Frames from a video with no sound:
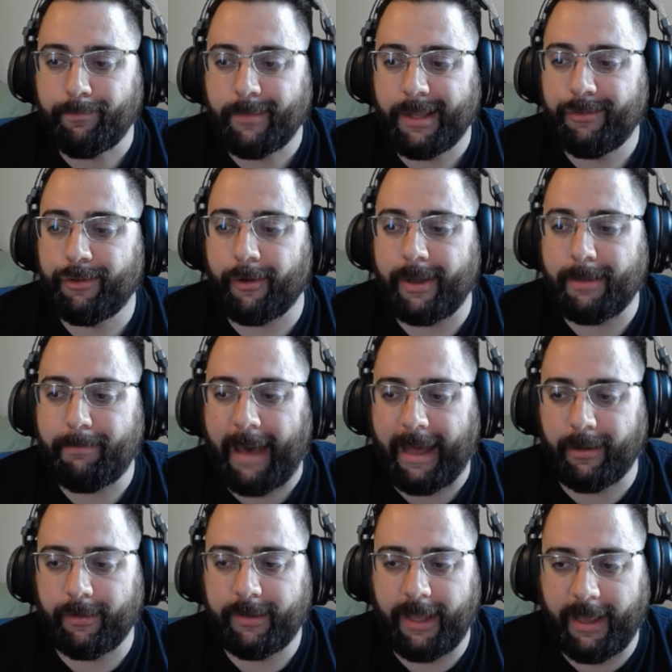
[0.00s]
during
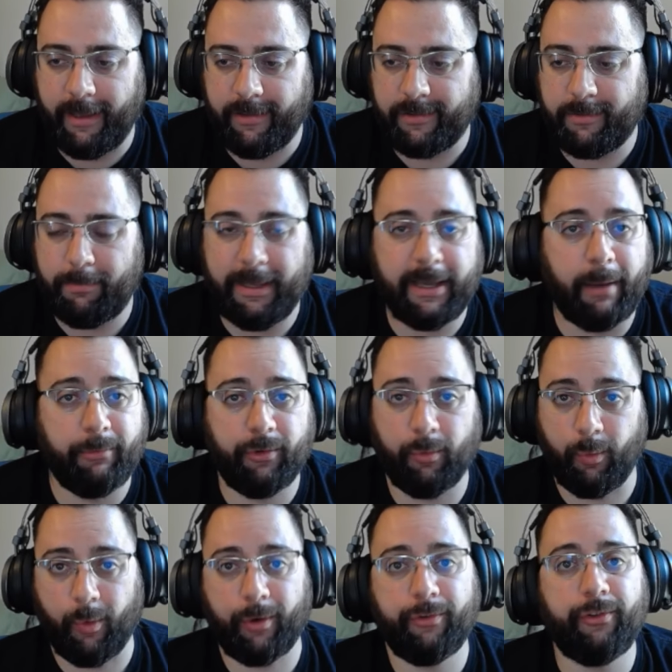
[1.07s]
battle days becomes a
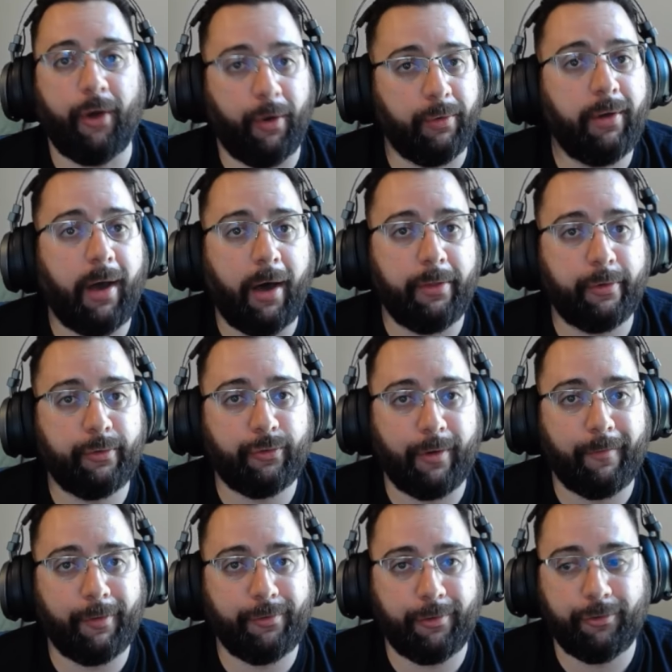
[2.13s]
war zone. Other
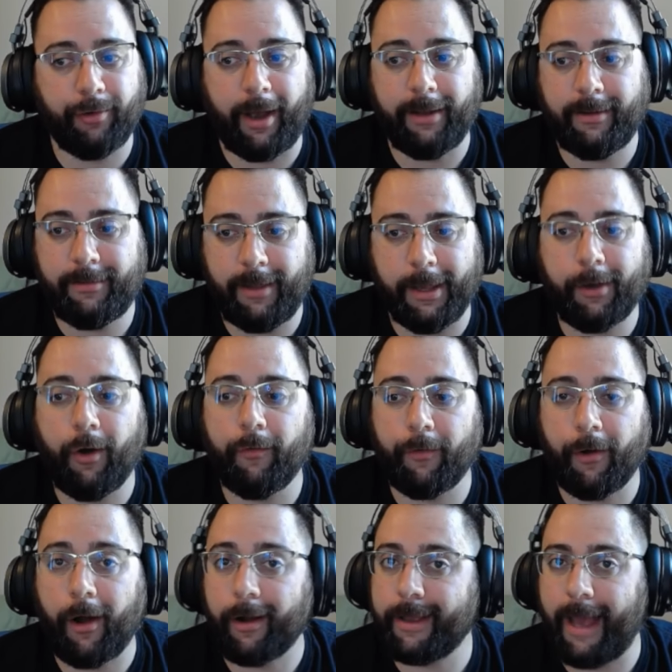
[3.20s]
servers are trying to take
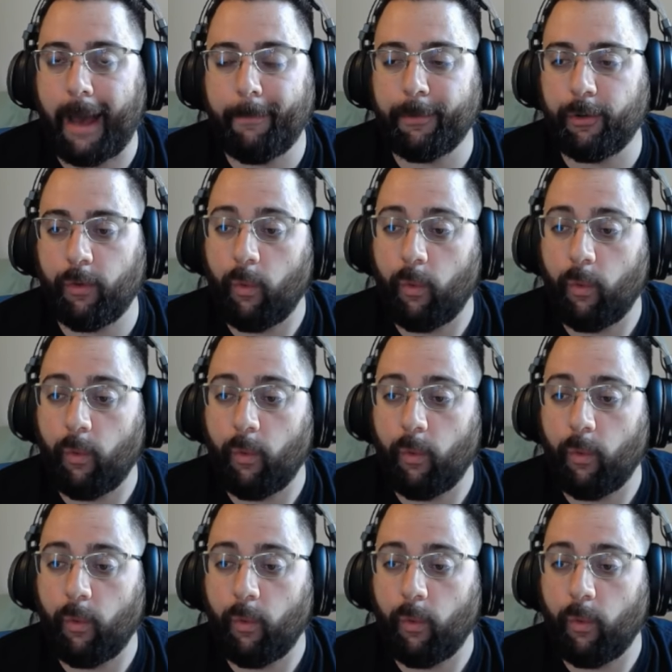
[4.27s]
over our capital,